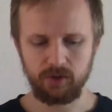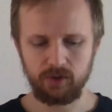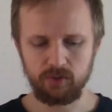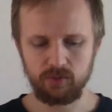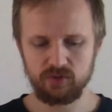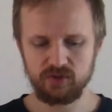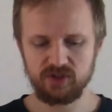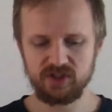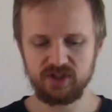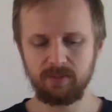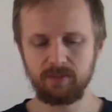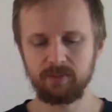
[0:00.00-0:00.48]

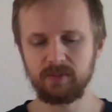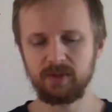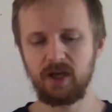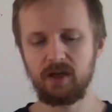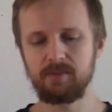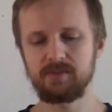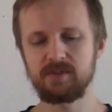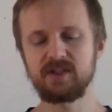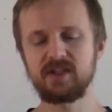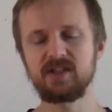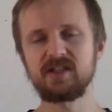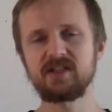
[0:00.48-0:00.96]
you
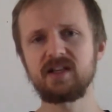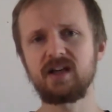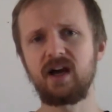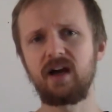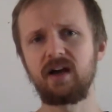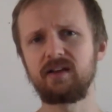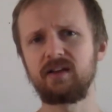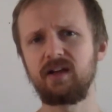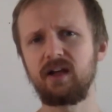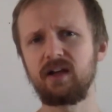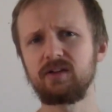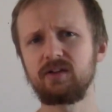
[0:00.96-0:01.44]
sometimes
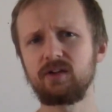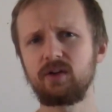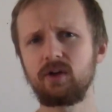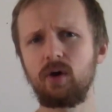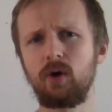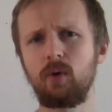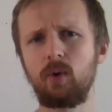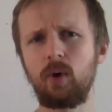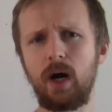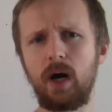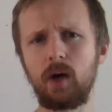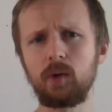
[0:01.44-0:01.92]
decide not to
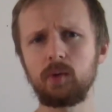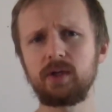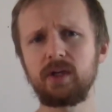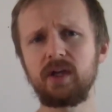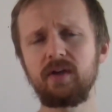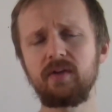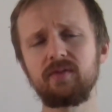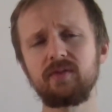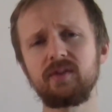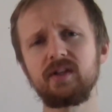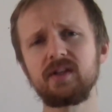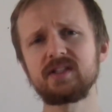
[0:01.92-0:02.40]
go out.
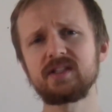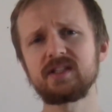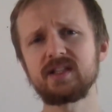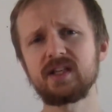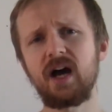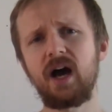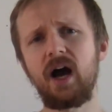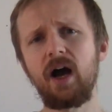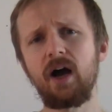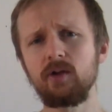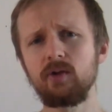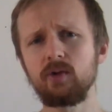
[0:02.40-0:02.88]
If the
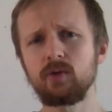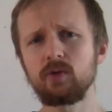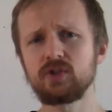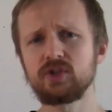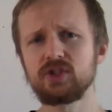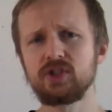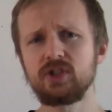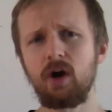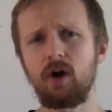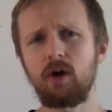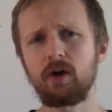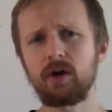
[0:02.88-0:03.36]
sky
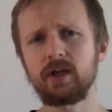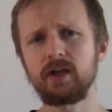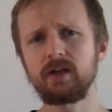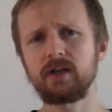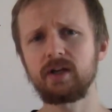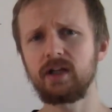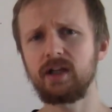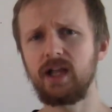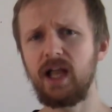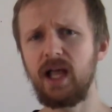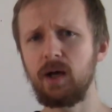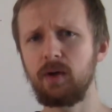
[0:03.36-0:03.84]
looks dark
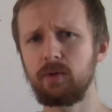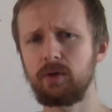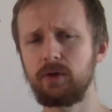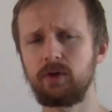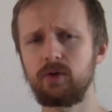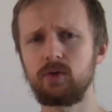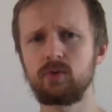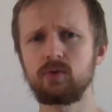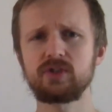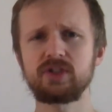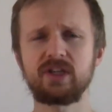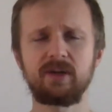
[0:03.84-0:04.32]
and
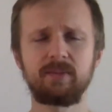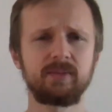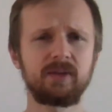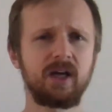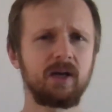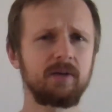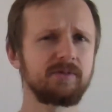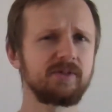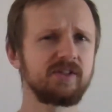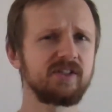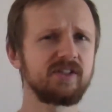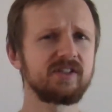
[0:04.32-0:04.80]
clouded, you
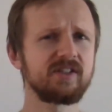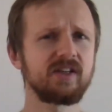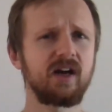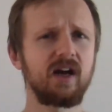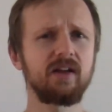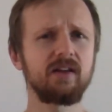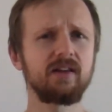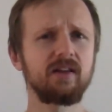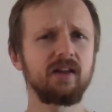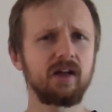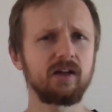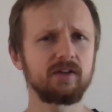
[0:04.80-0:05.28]
sometimes
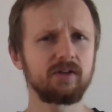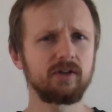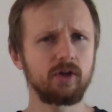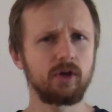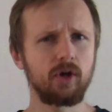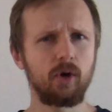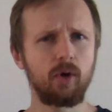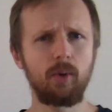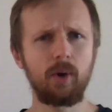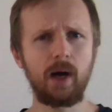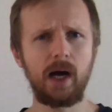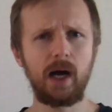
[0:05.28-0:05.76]
decide not to
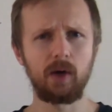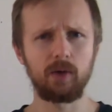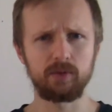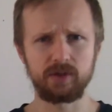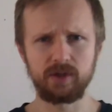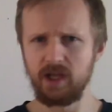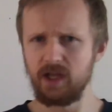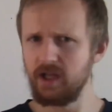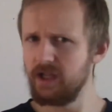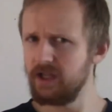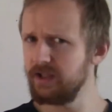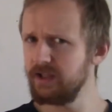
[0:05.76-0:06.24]
go
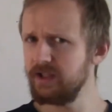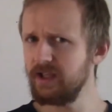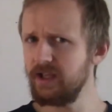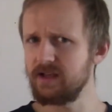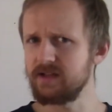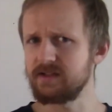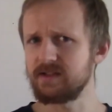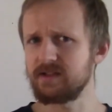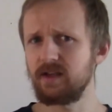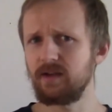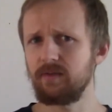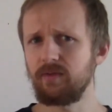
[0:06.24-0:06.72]
out.
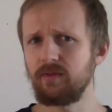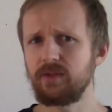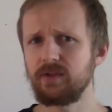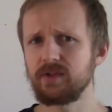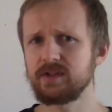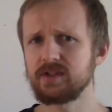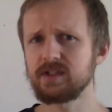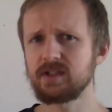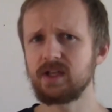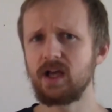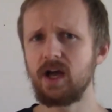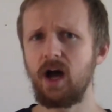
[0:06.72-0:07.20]
Yes, if
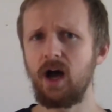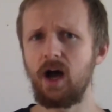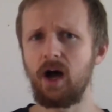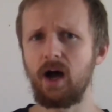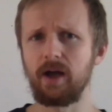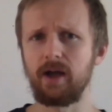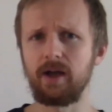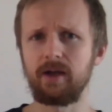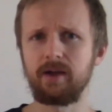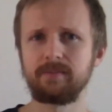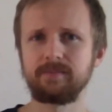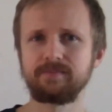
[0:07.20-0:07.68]
the
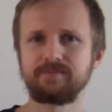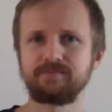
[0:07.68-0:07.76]
sky